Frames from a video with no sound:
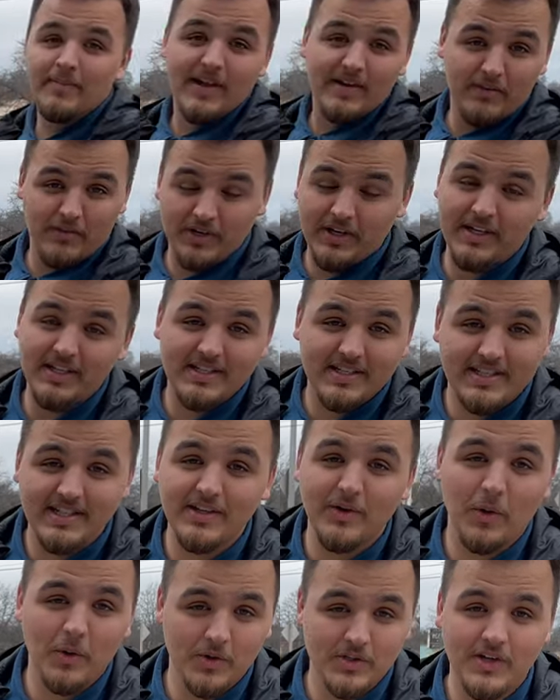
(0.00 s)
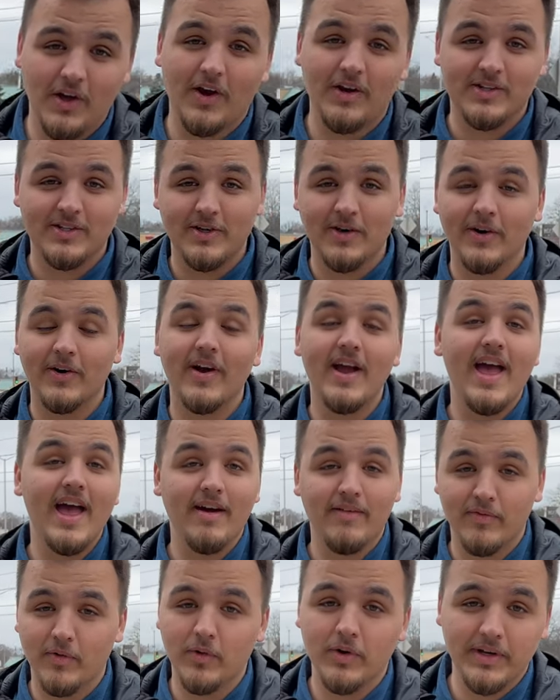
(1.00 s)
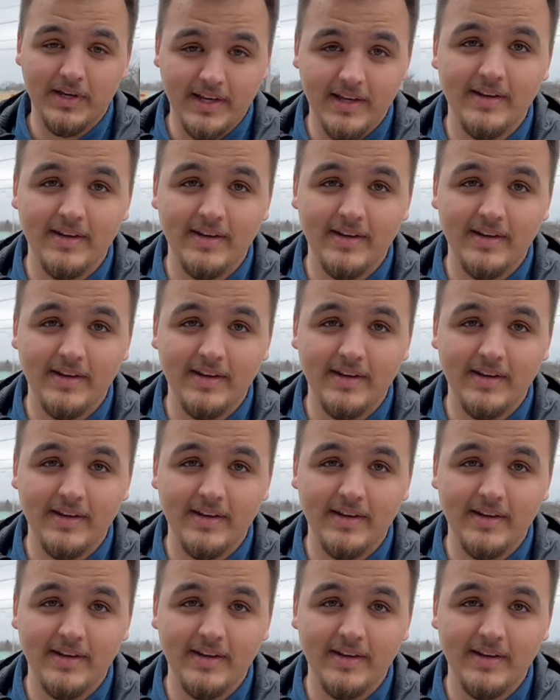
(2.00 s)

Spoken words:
never going to see or talk to her ever again.